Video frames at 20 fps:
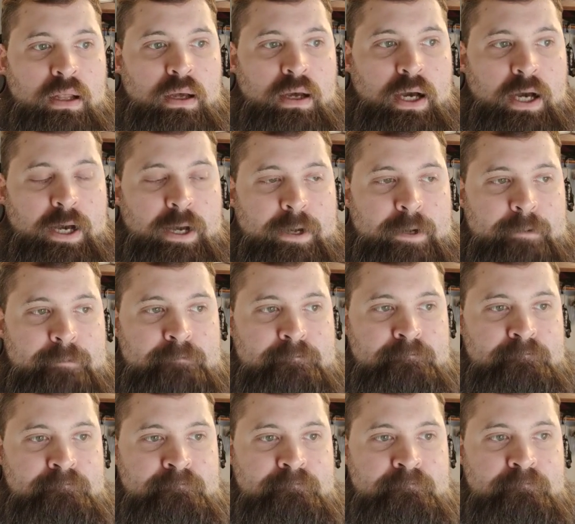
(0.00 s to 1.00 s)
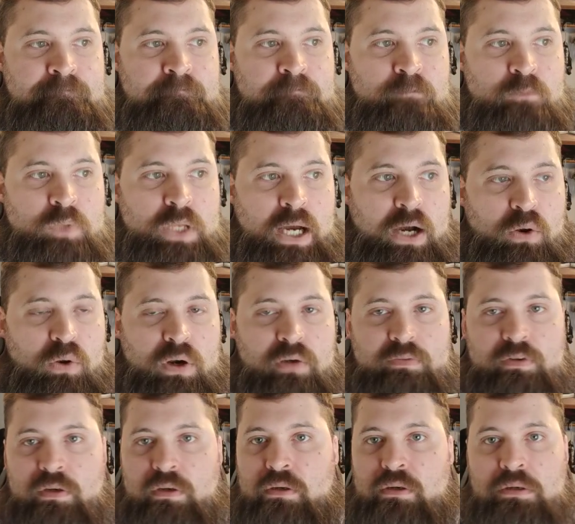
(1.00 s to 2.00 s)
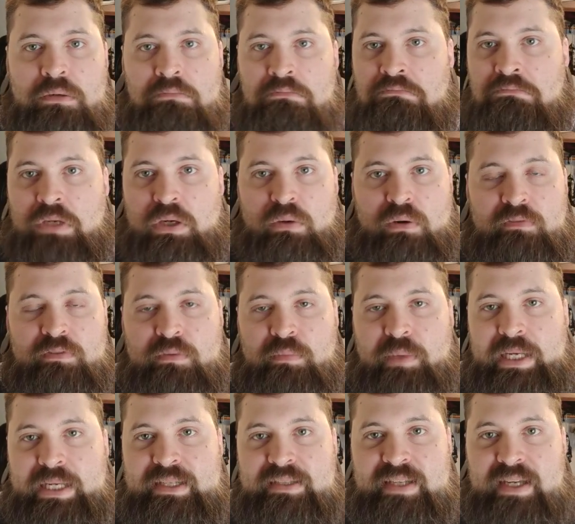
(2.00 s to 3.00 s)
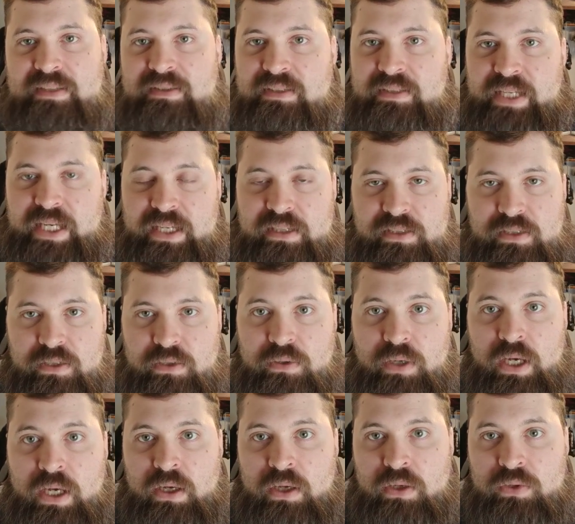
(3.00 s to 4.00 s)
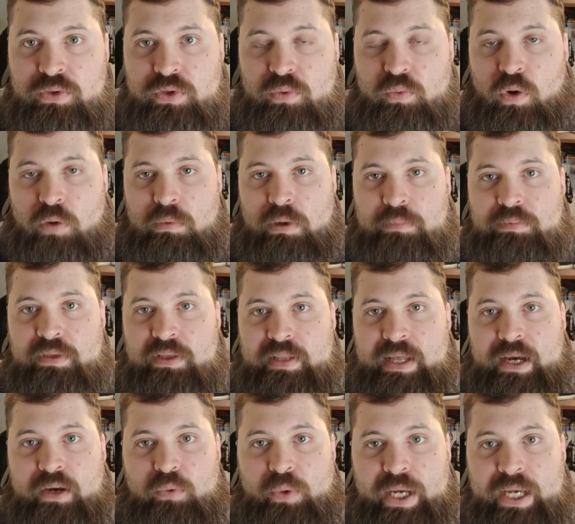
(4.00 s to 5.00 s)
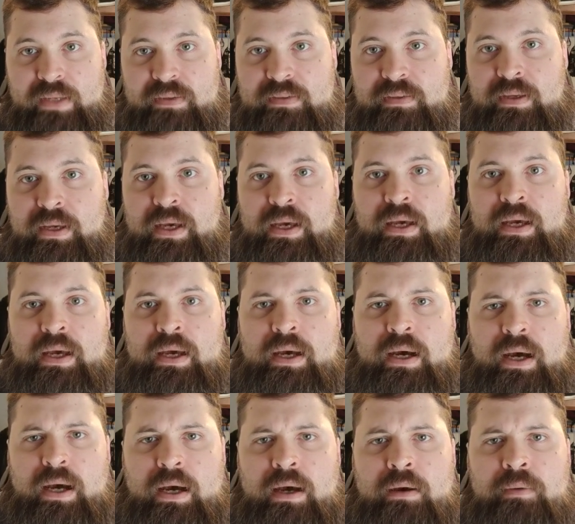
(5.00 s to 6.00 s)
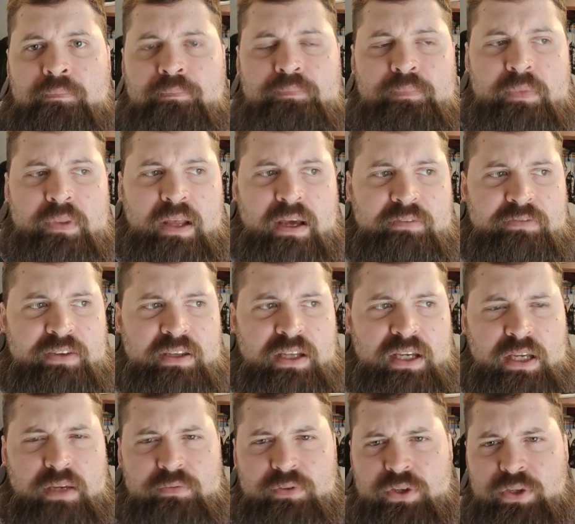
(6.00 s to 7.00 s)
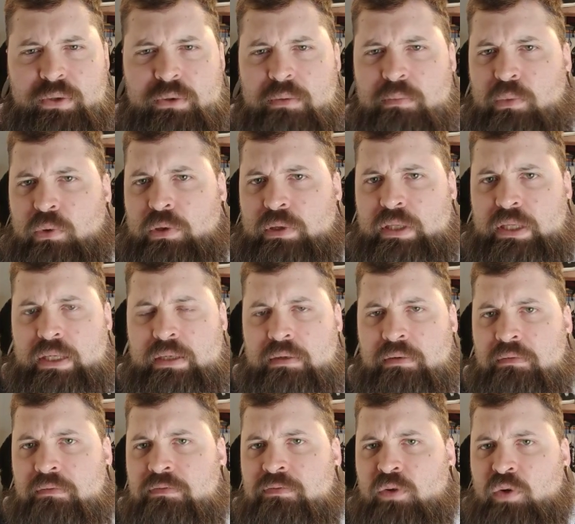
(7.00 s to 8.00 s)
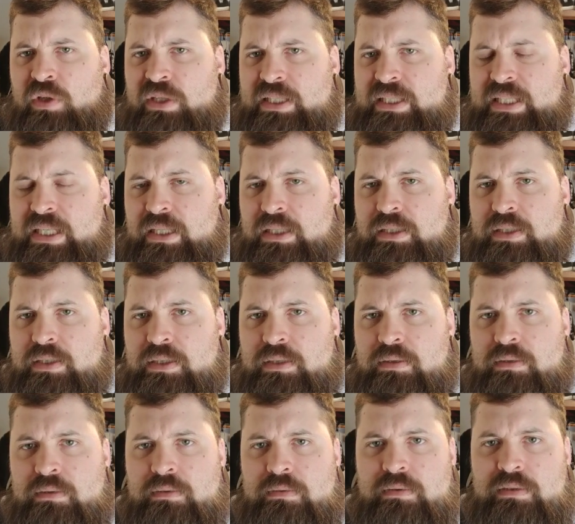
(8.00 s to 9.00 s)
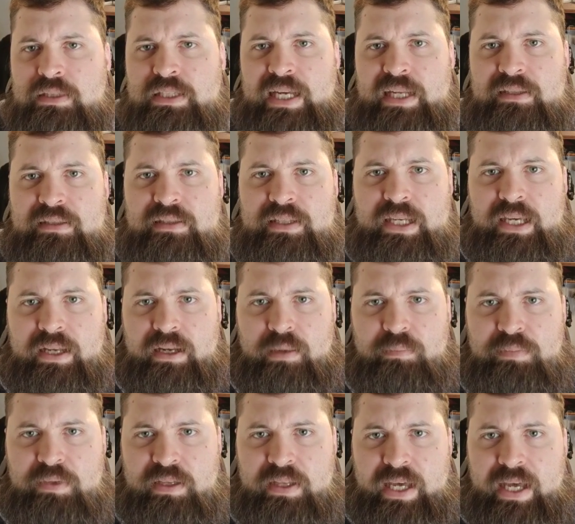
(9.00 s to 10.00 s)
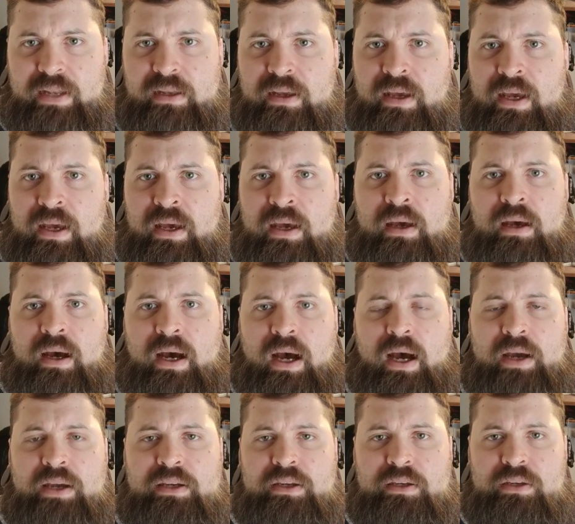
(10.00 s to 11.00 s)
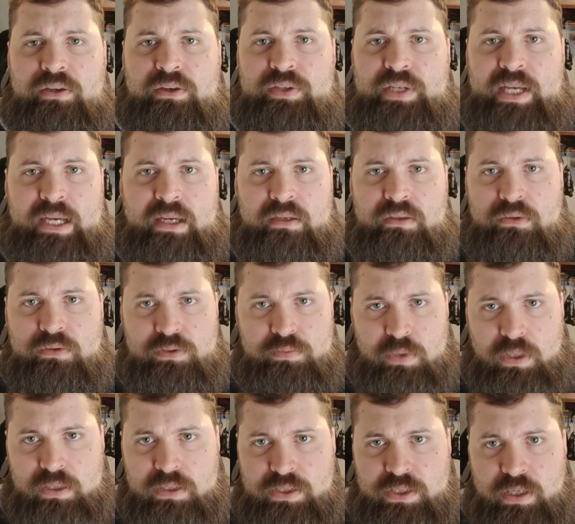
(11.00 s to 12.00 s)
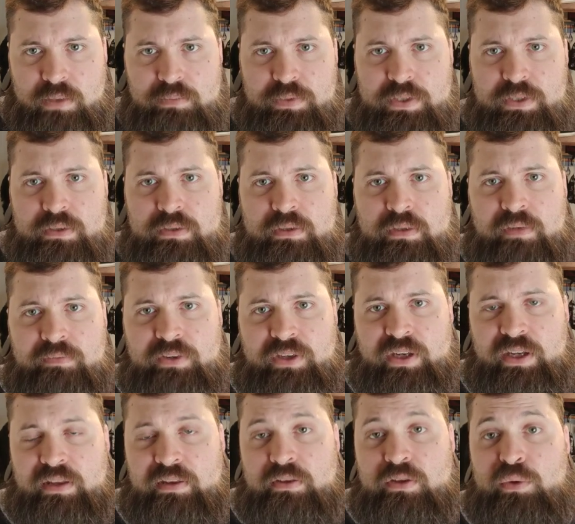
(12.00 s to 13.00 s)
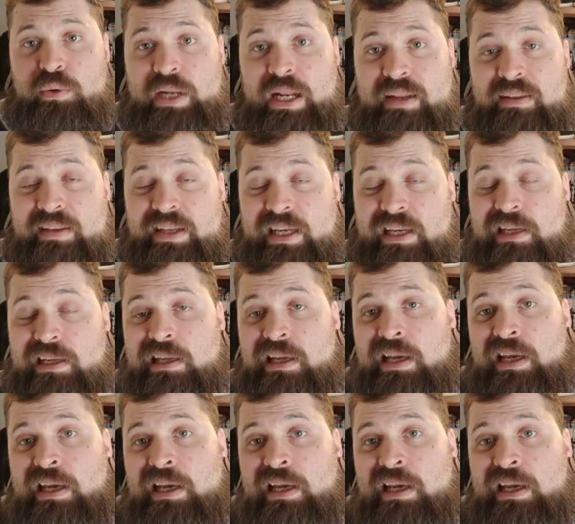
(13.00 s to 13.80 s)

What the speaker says: however many sets it takes you to warm up to that weight, I feel like if you're doing more than 4 to 6 sets to get up to that, you're taking too small of jumps. If you're doing anything,